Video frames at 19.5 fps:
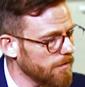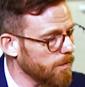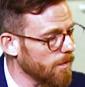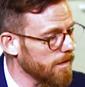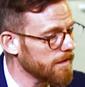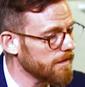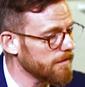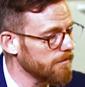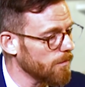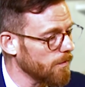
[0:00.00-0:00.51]

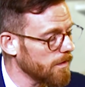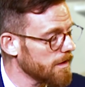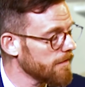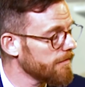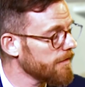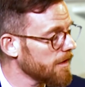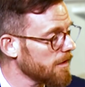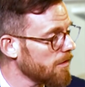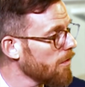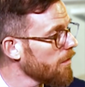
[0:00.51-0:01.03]
One, one of
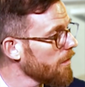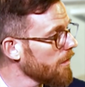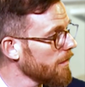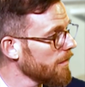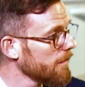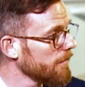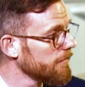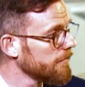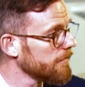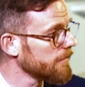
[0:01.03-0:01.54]
our
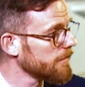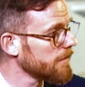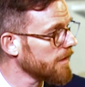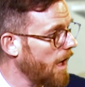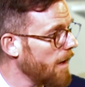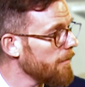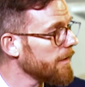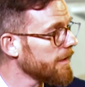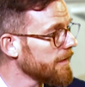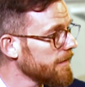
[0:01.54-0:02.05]
core
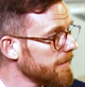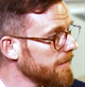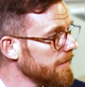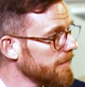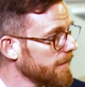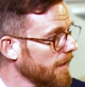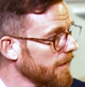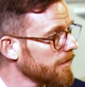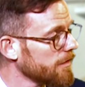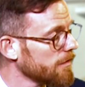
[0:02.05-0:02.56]

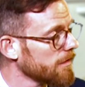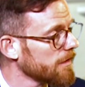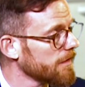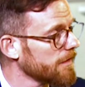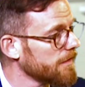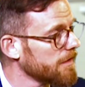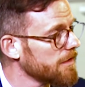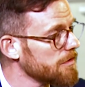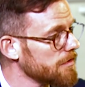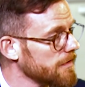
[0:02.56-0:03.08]
competencies as an
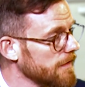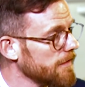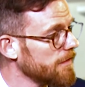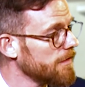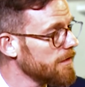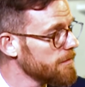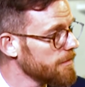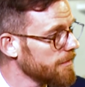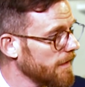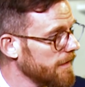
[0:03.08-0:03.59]
organization is
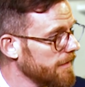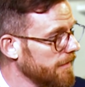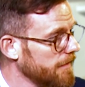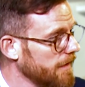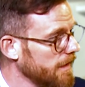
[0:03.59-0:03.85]
human rights